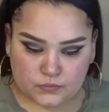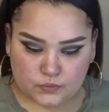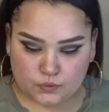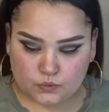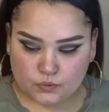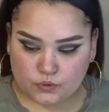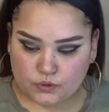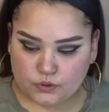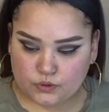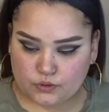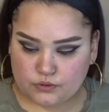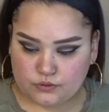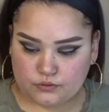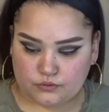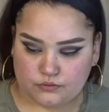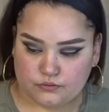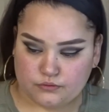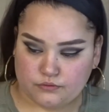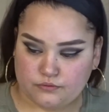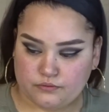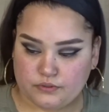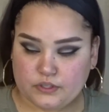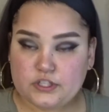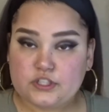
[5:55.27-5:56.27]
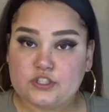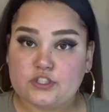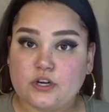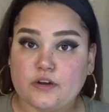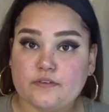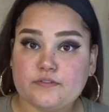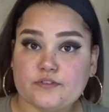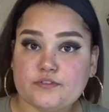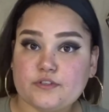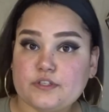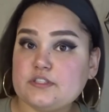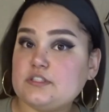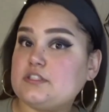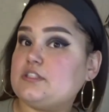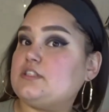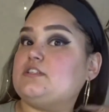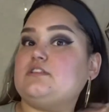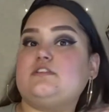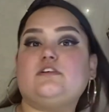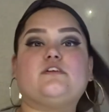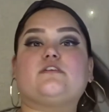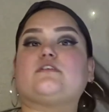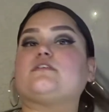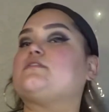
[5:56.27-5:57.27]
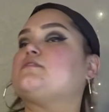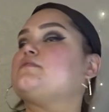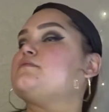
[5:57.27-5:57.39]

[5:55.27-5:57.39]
we'll finish off the rest of this look.